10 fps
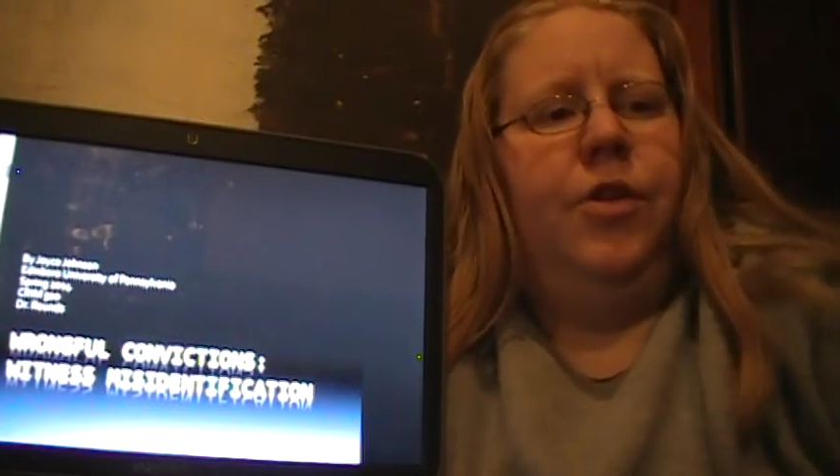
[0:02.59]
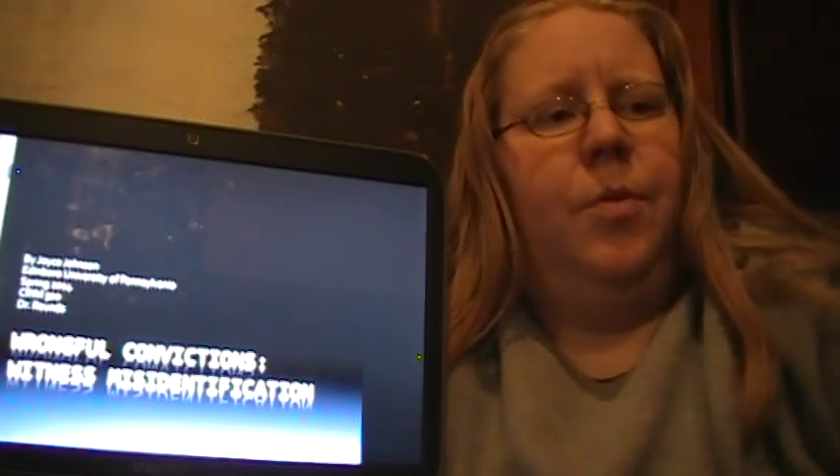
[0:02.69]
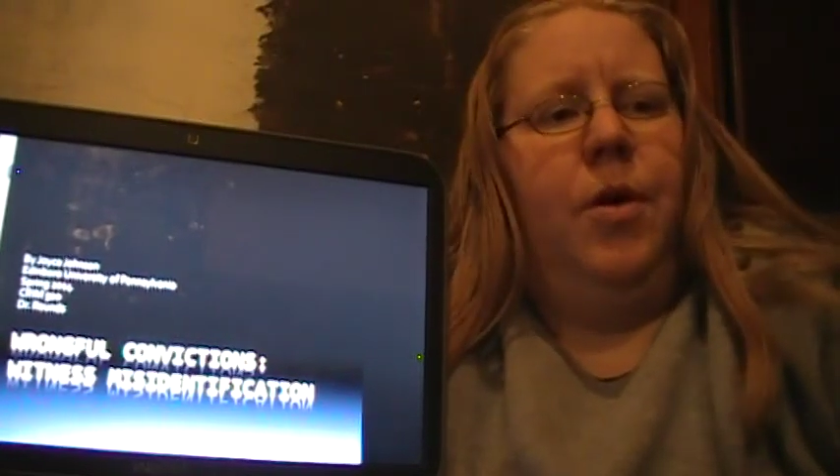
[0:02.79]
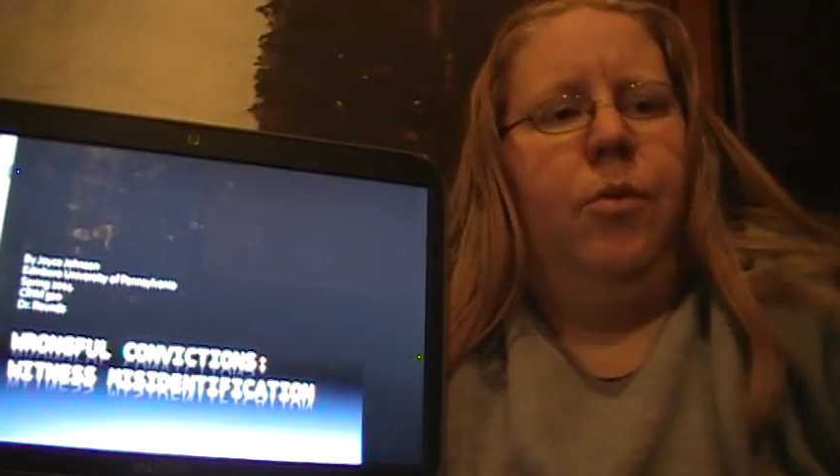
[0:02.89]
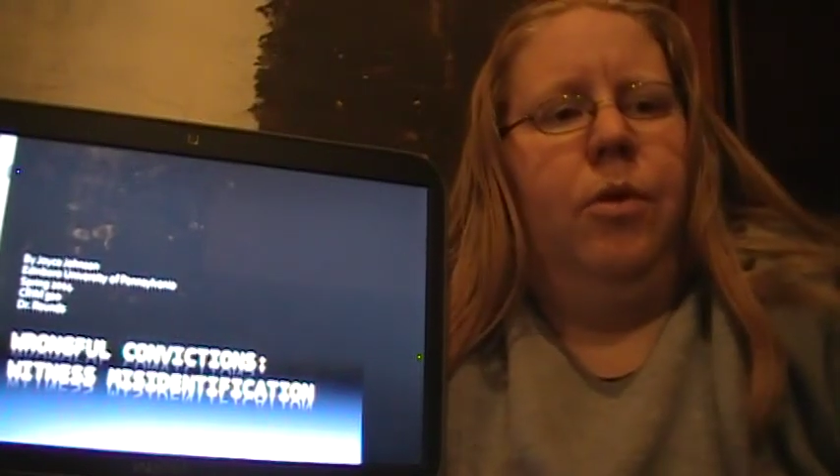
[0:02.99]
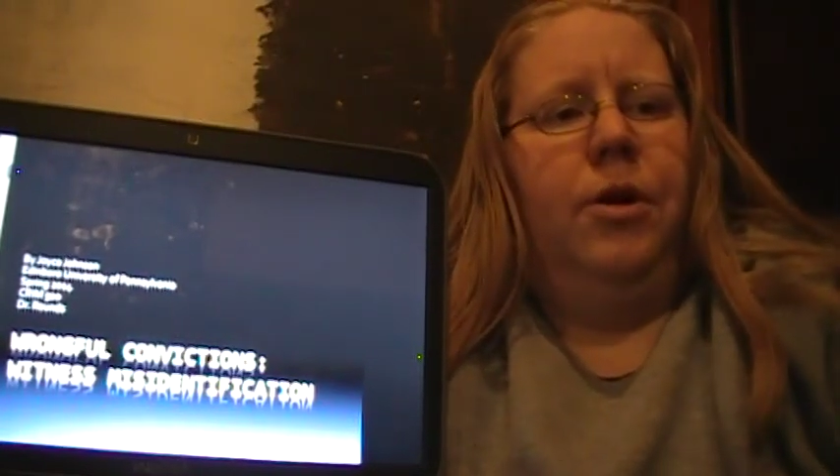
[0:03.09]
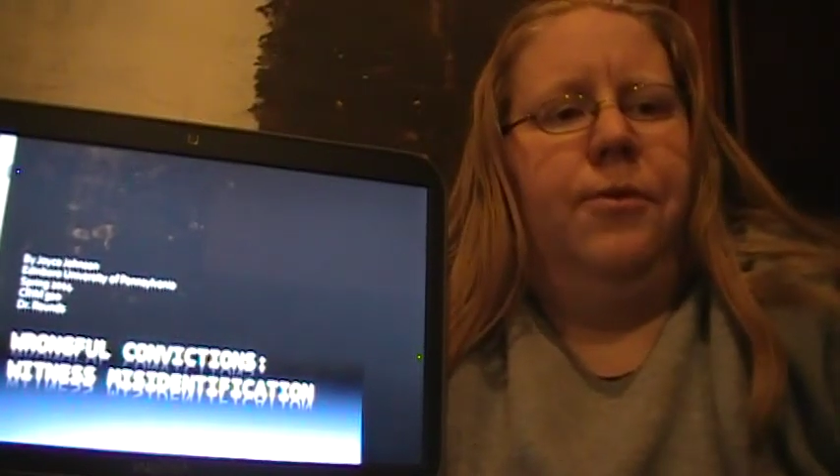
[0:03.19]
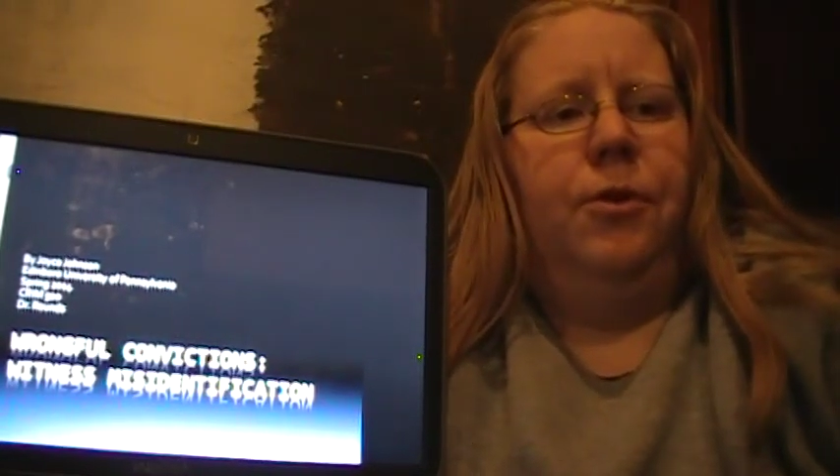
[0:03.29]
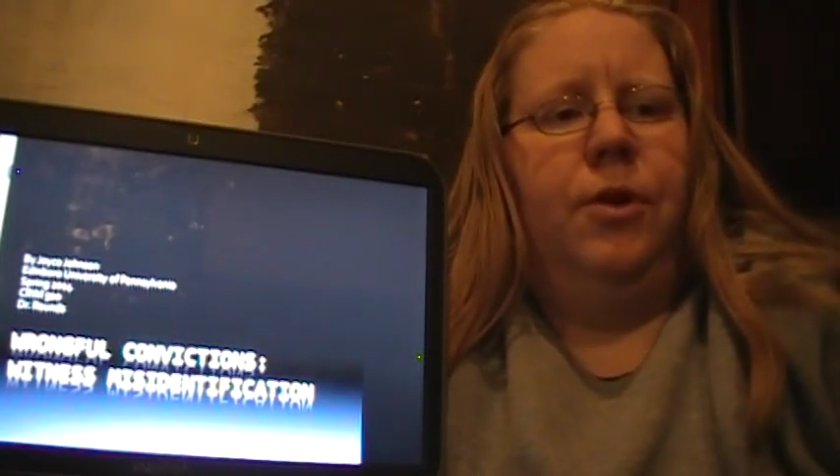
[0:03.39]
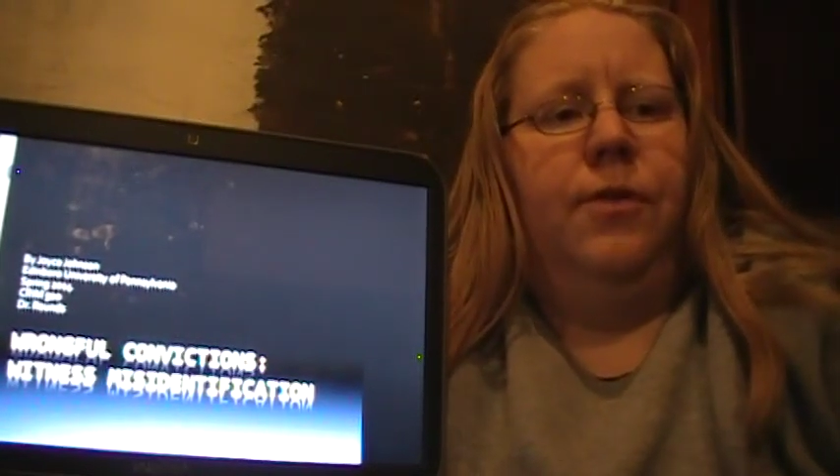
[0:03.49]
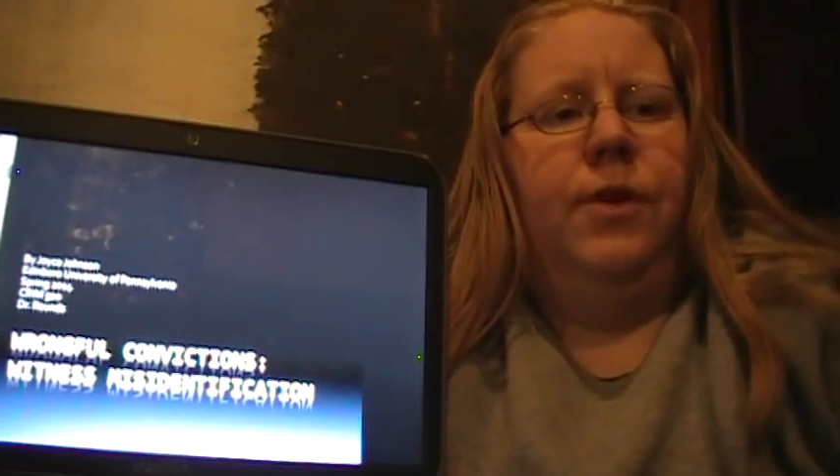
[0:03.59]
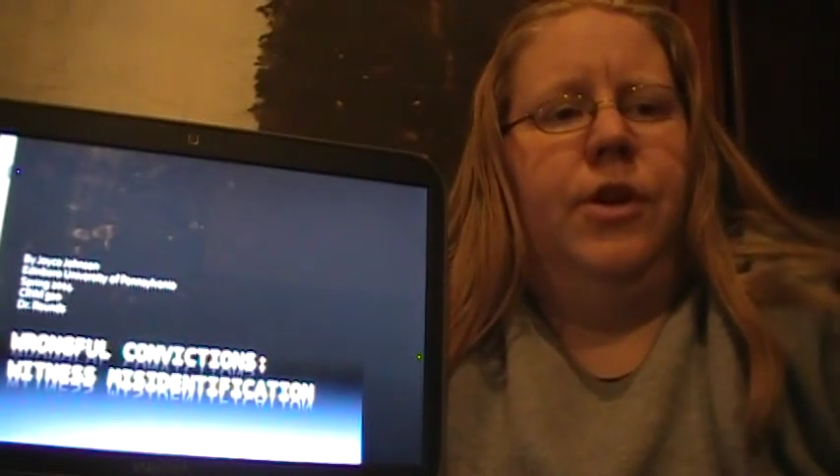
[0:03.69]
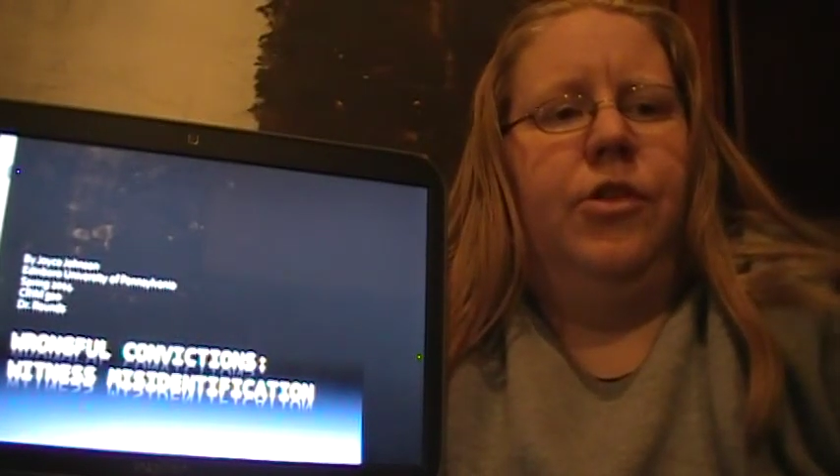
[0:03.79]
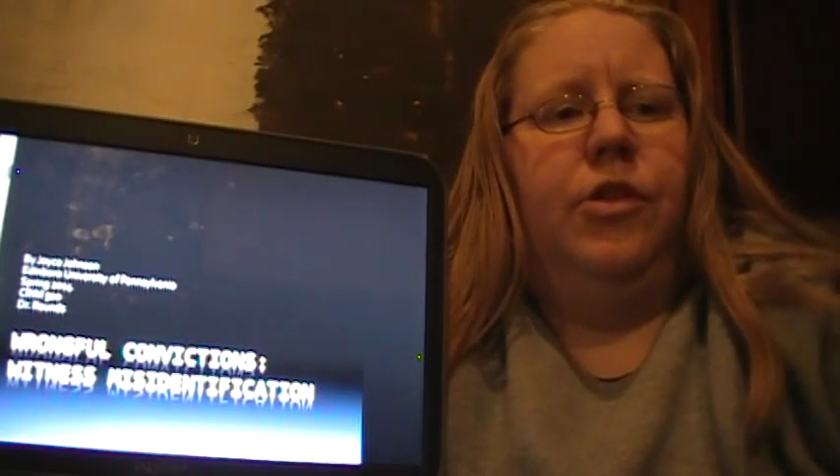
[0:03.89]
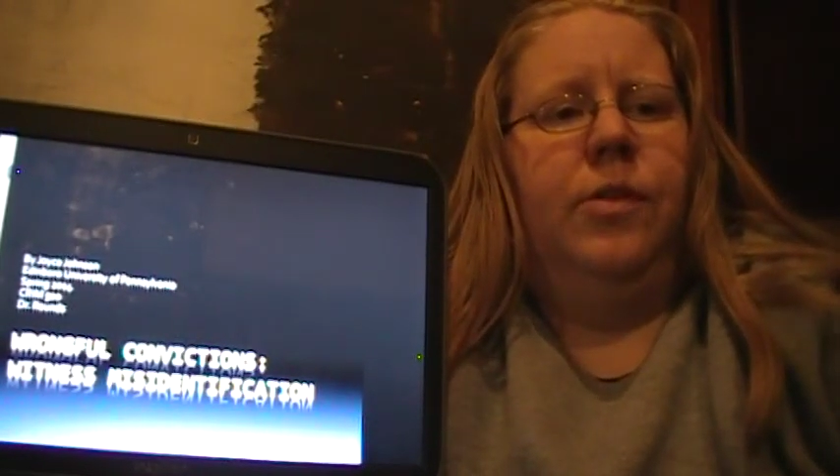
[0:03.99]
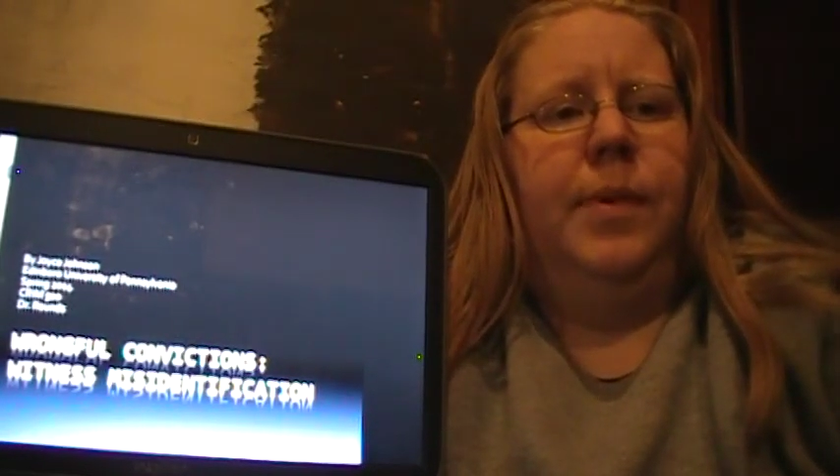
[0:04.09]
about wrongful convictions